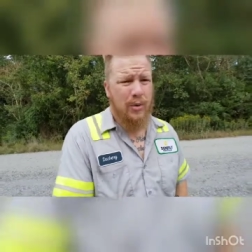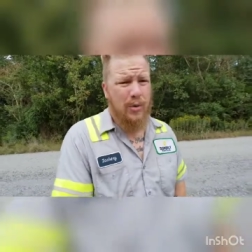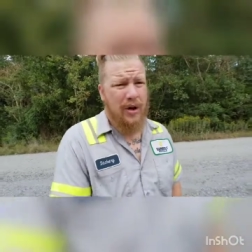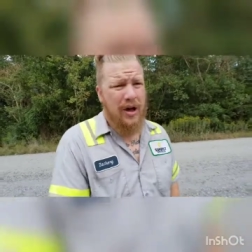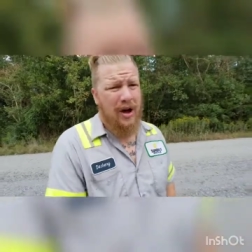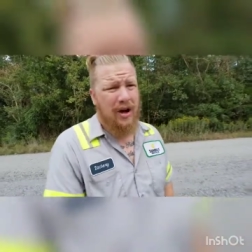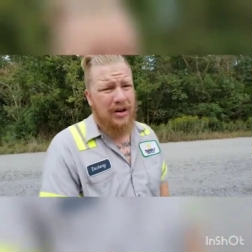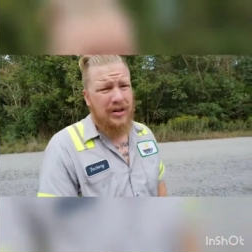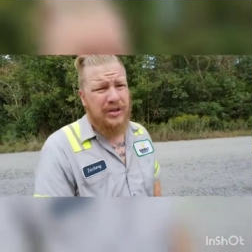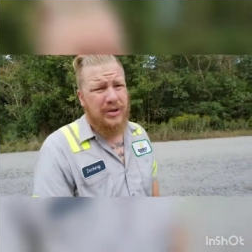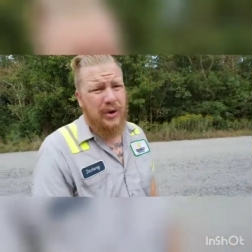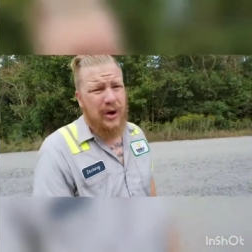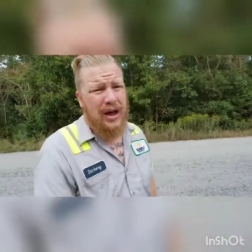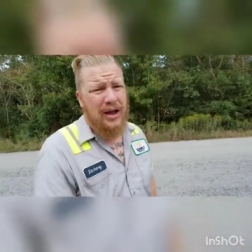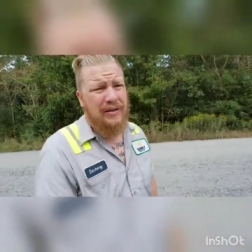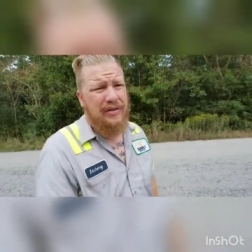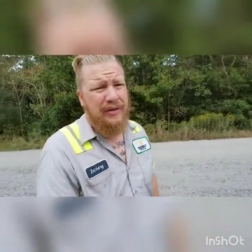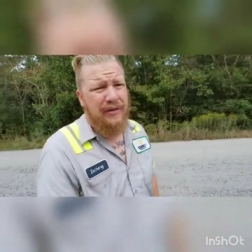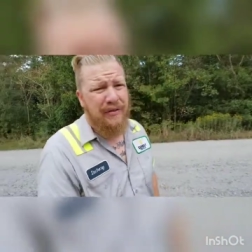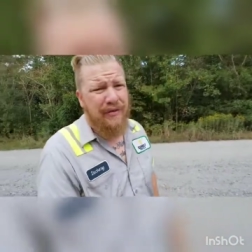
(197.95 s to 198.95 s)
We also
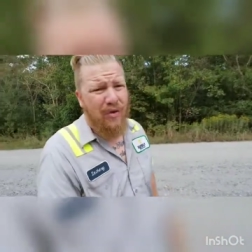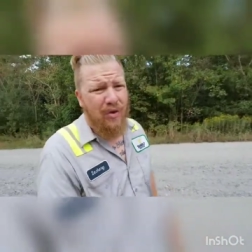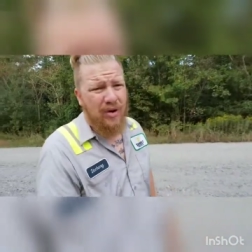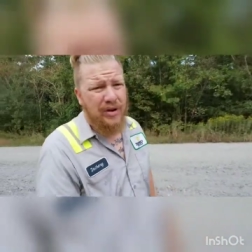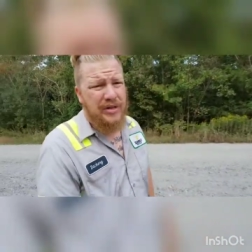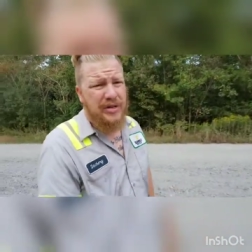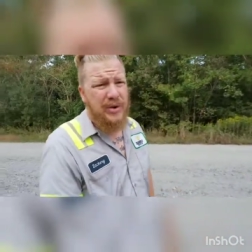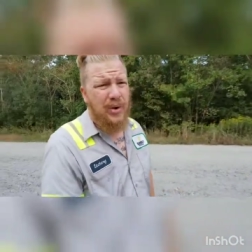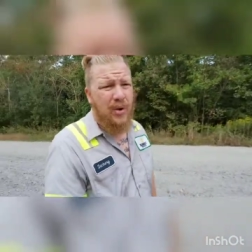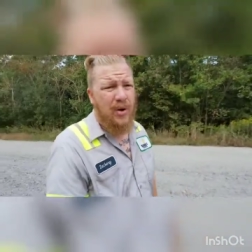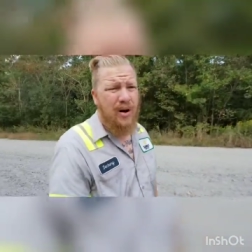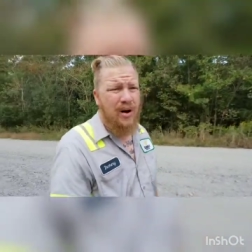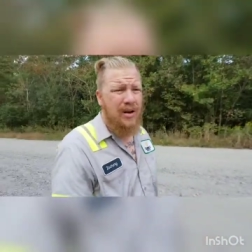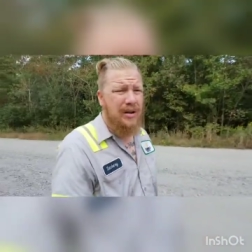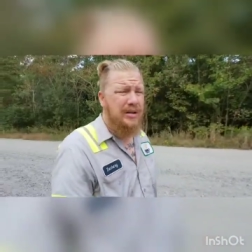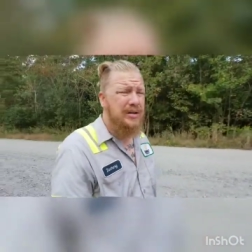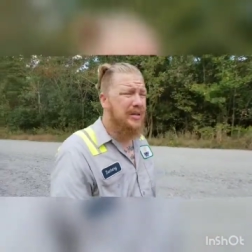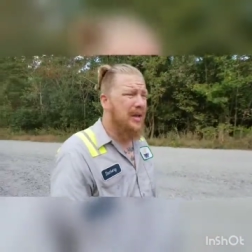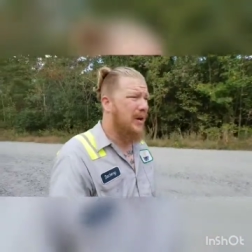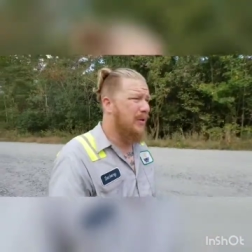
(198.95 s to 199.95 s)
have the Ford
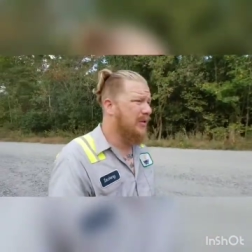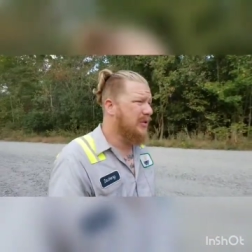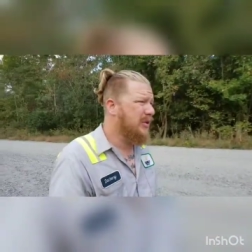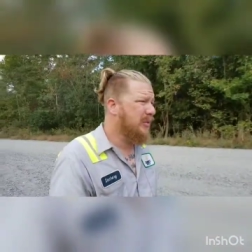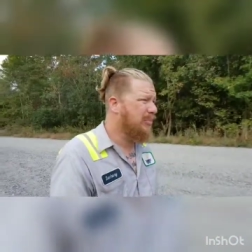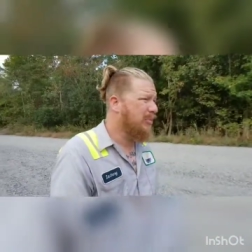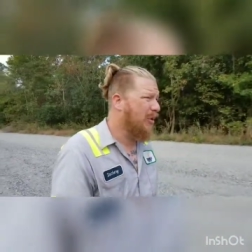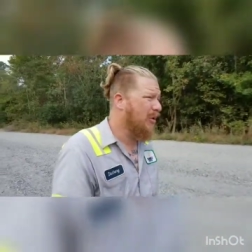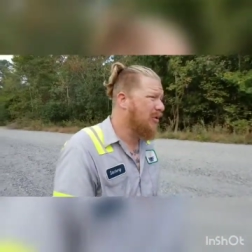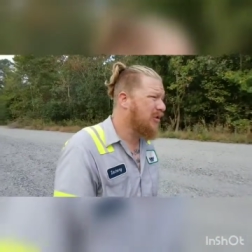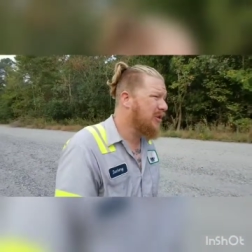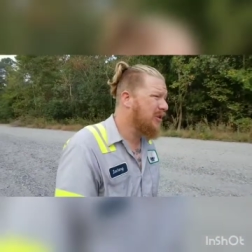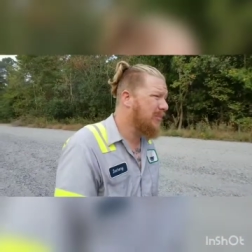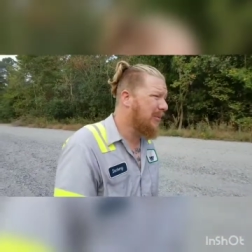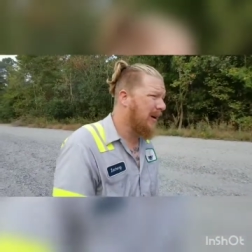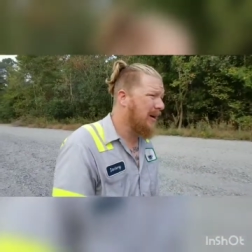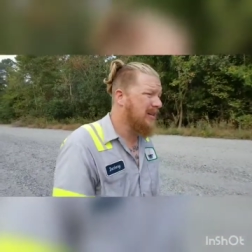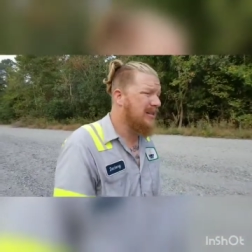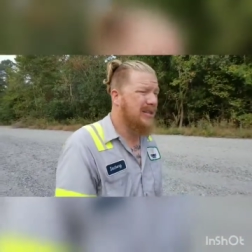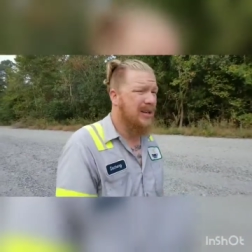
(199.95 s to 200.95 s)
Taurus. I was approached
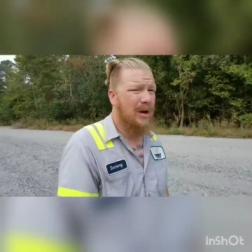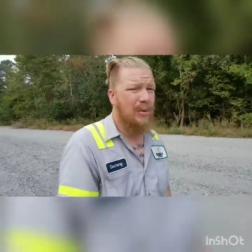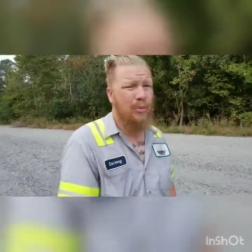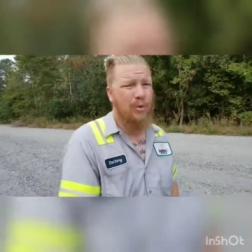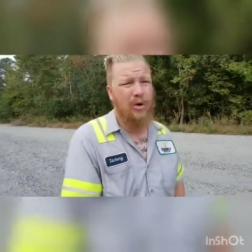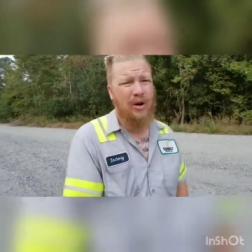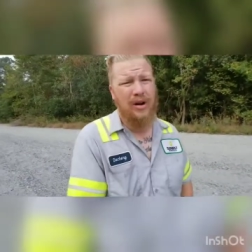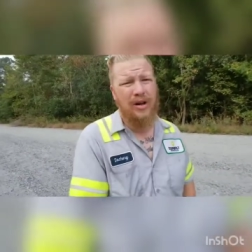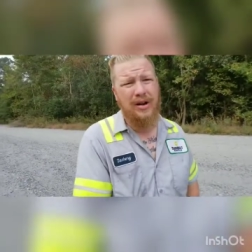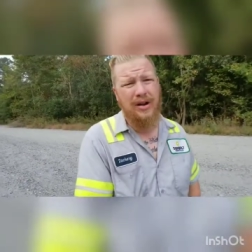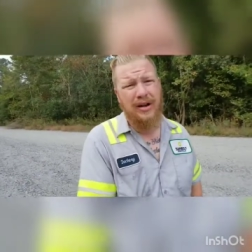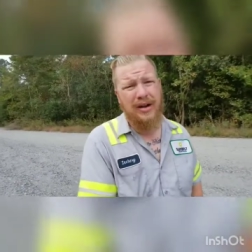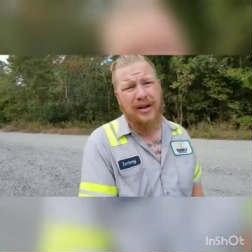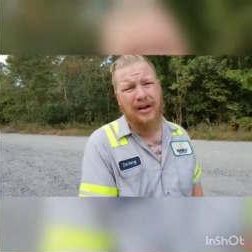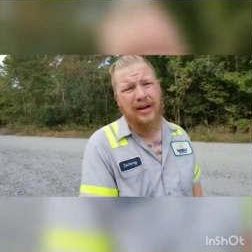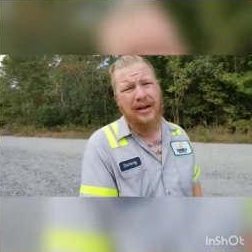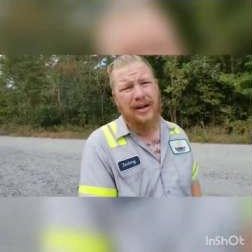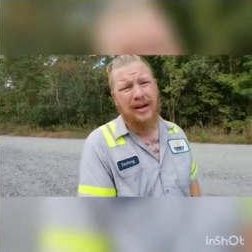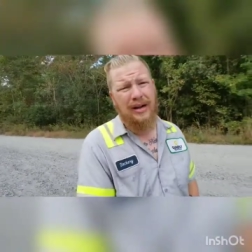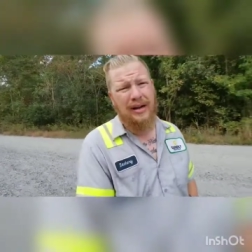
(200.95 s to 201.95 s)
by someone
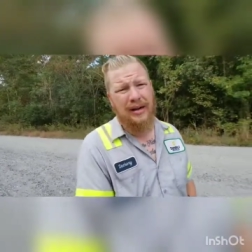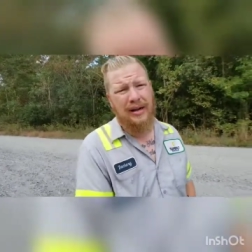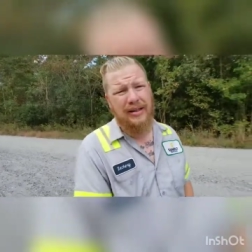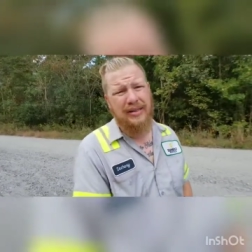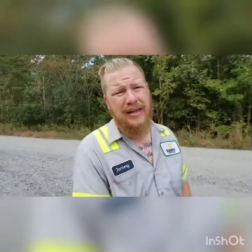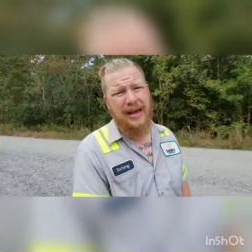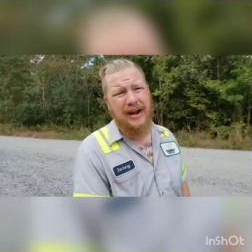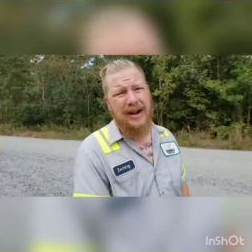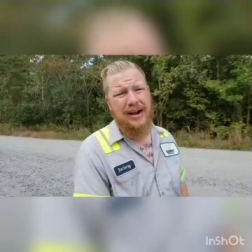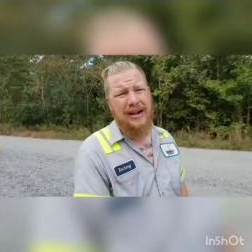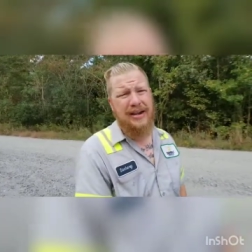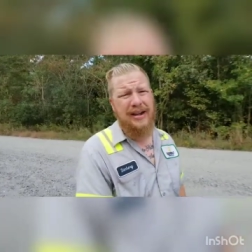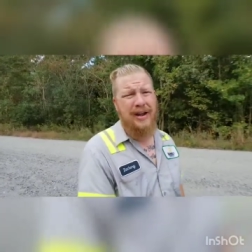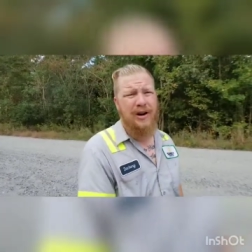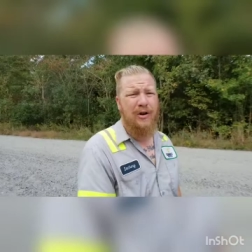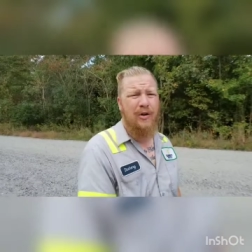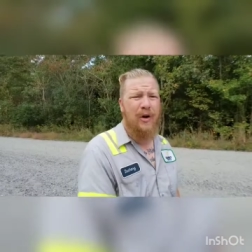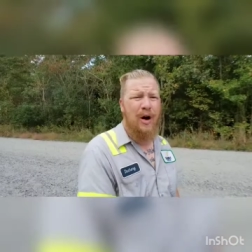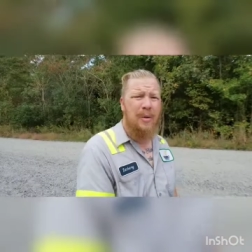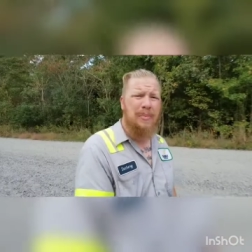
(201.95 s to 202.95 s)
that I
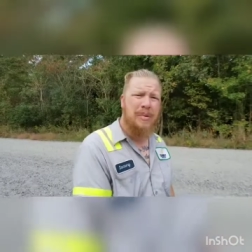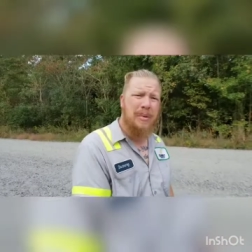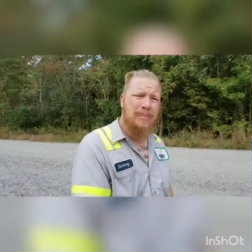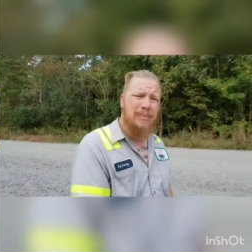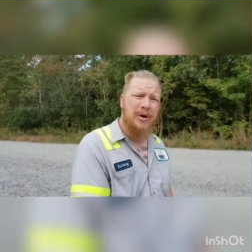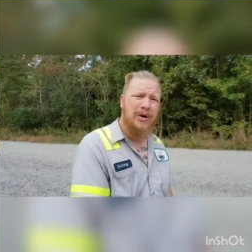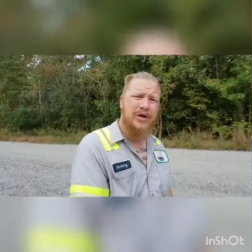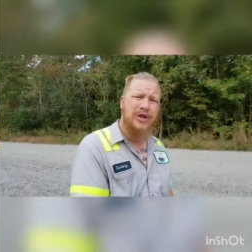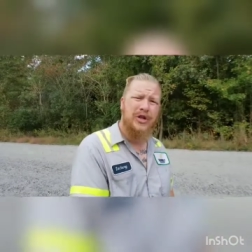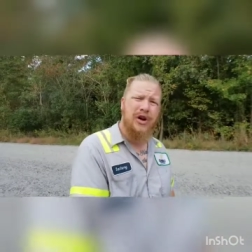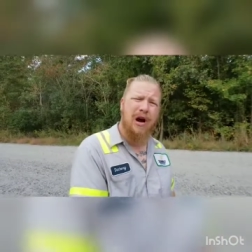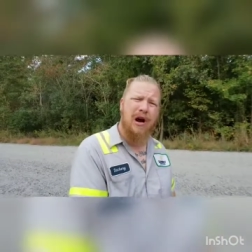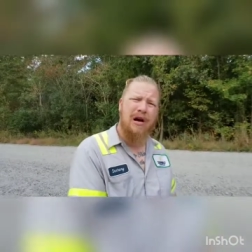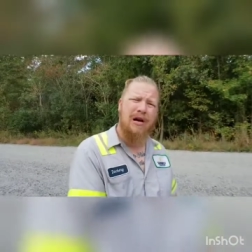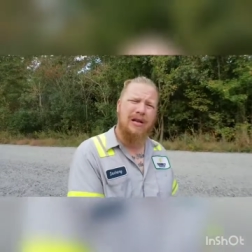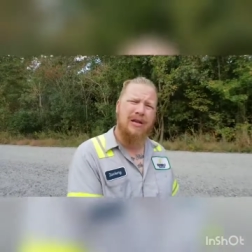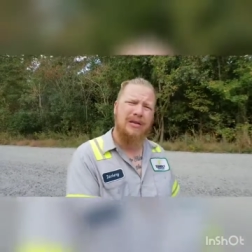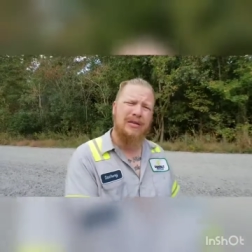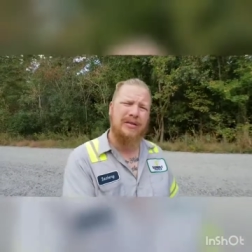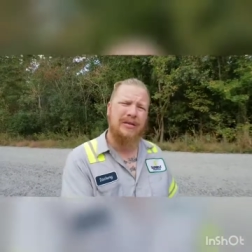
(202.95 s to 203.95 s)
know up at Busch
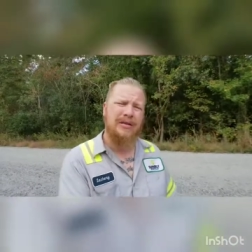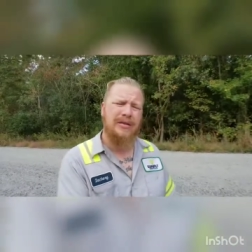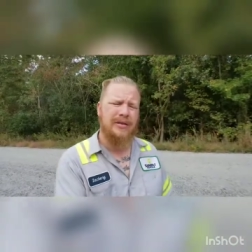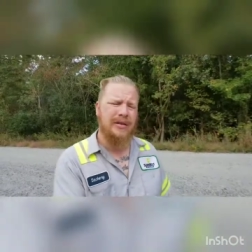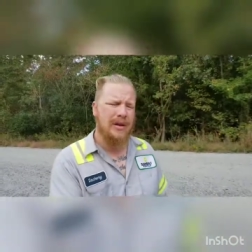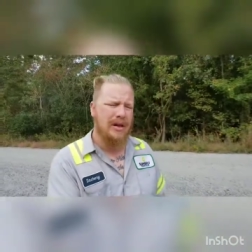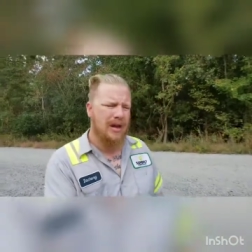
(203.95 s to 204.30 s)
Gardens.